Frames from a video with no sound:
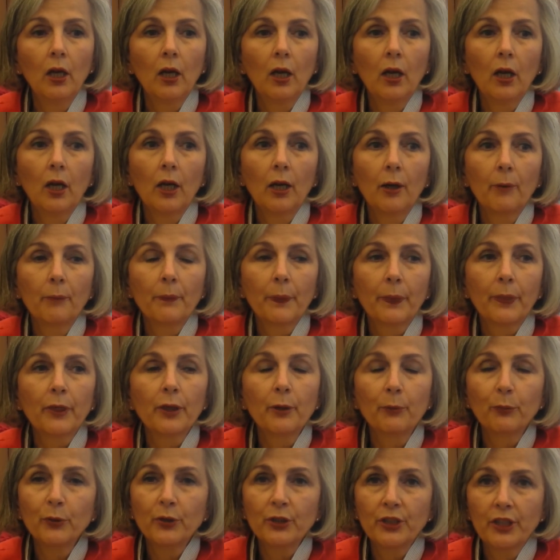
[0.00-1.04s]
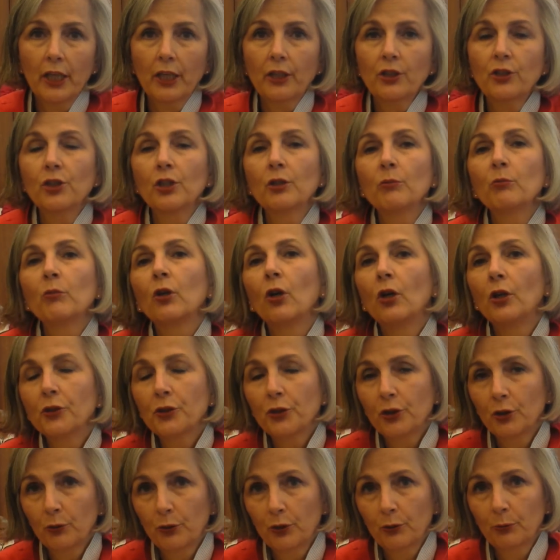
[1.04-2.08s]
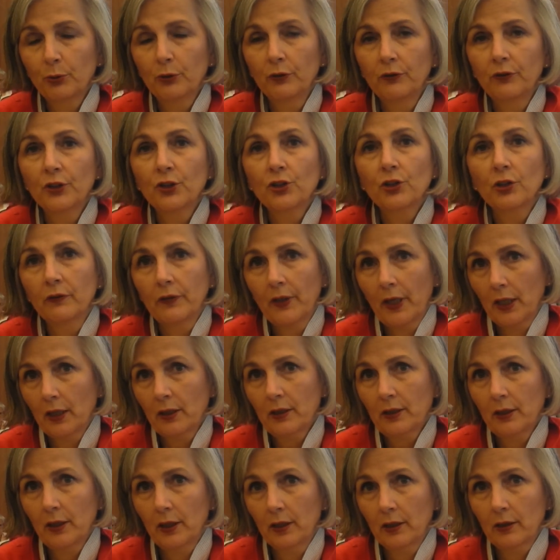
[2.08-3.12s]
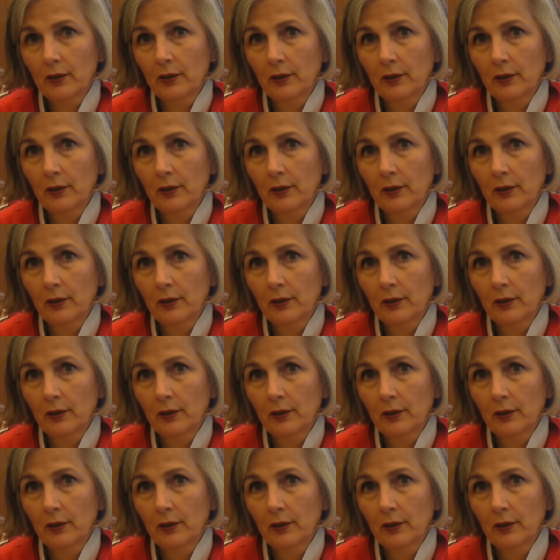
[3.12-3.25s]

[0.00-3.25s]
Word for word: um, the protection but also the provision of access.